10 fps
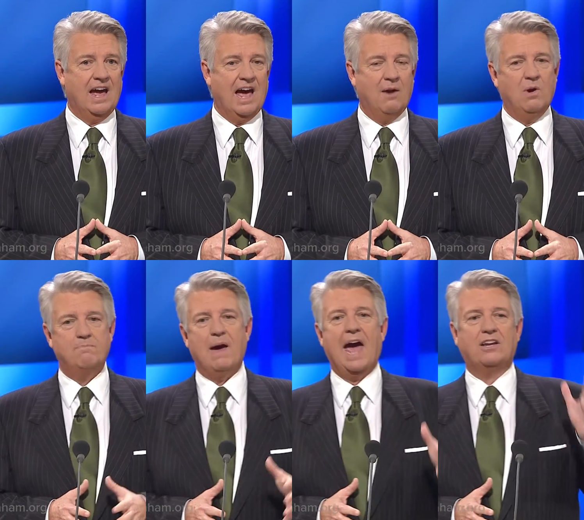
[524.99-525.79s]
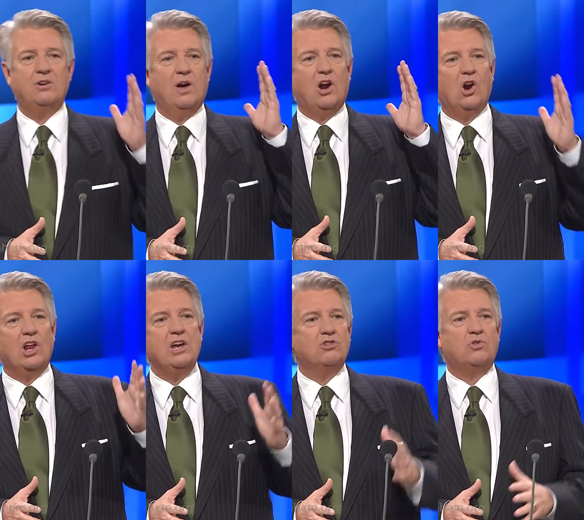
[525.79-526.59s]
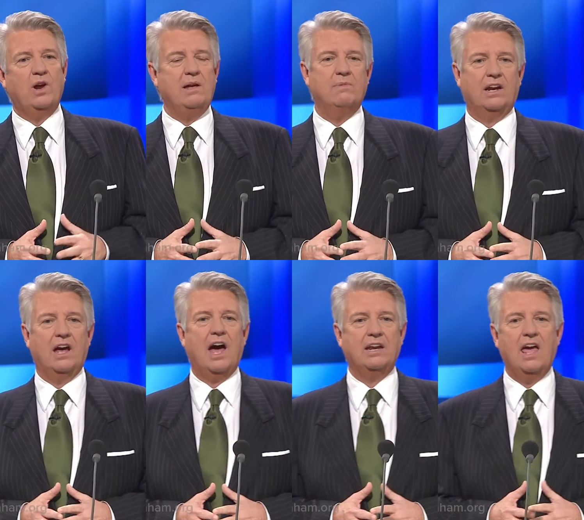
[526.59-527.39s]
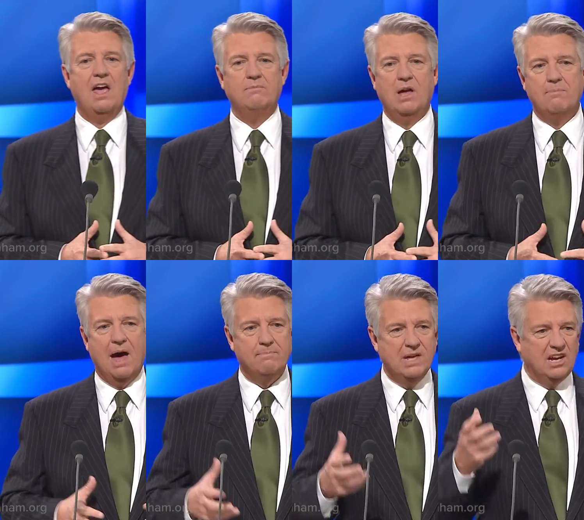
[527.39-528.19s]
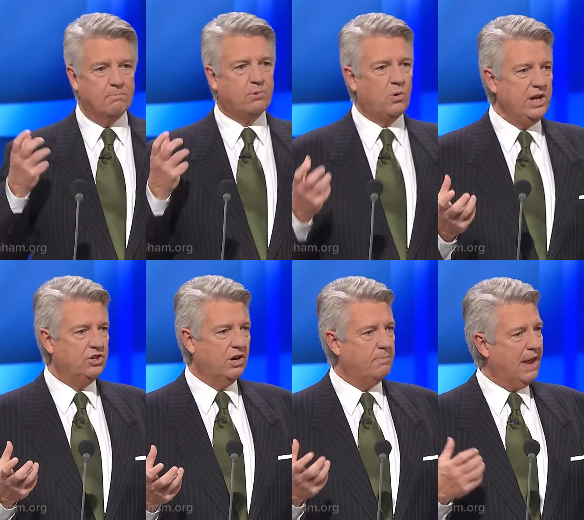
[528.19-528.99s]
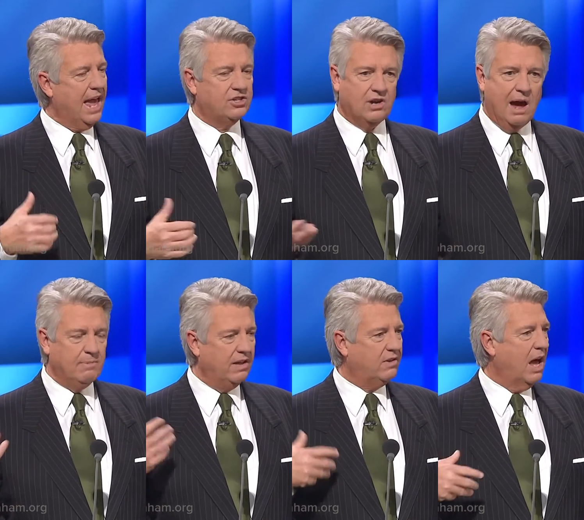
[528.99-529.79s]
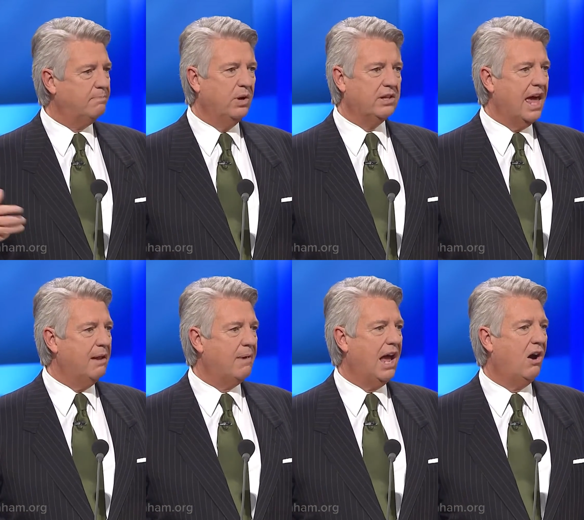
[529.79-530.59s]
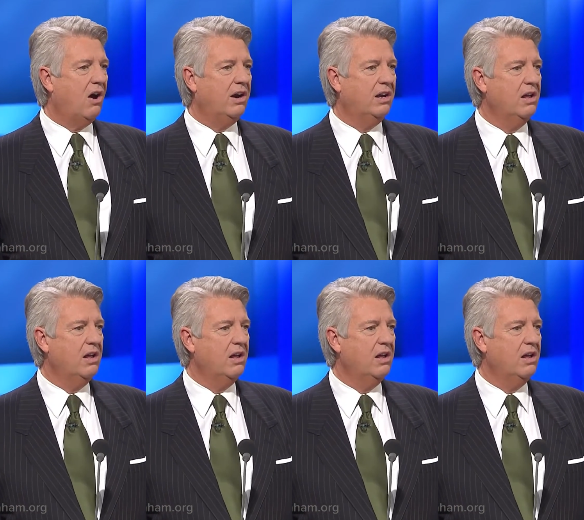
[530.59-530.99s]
I went back to an earlier dream that God gave me about being a preacher and a pastor. I believe God put that in my heart